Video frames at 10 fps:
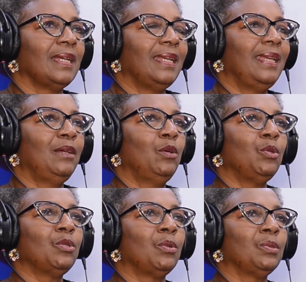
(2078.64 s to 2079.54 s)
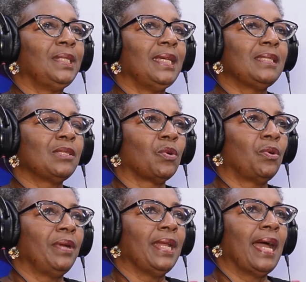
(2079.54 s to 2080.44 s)
a good old day
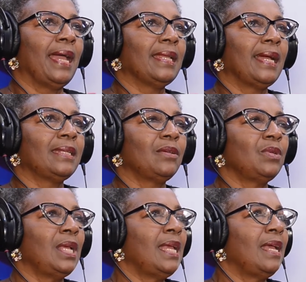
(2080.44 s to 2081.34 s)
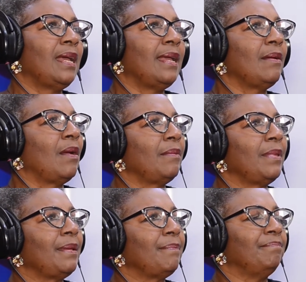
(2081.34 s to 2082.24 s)
story.
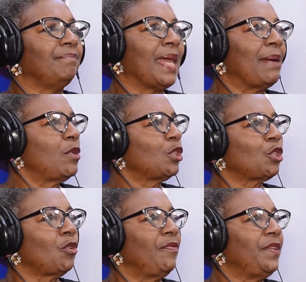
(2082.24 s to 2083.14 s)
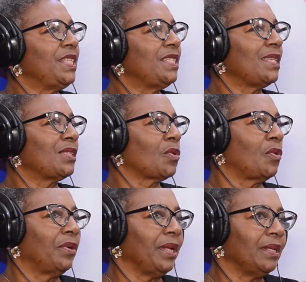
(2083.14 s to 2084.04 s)
I'm not sure if it is a
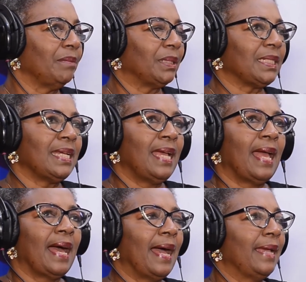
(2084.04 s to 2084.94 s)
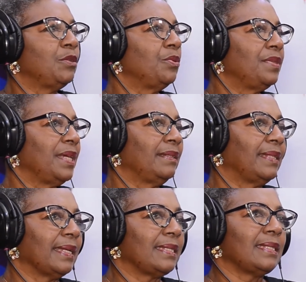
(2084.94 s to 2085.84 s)
story, but I do think
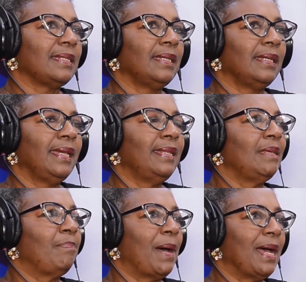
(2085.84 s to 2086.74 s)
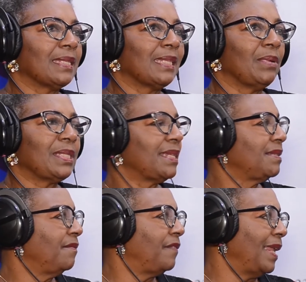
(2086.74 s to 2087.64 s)
that in the past there were
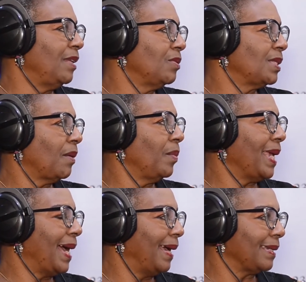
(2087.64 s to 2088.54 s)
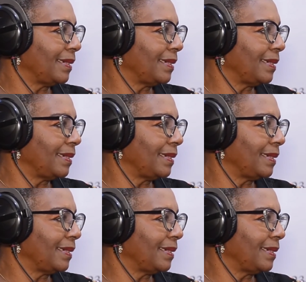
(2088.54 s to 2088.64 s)
certain values that we had.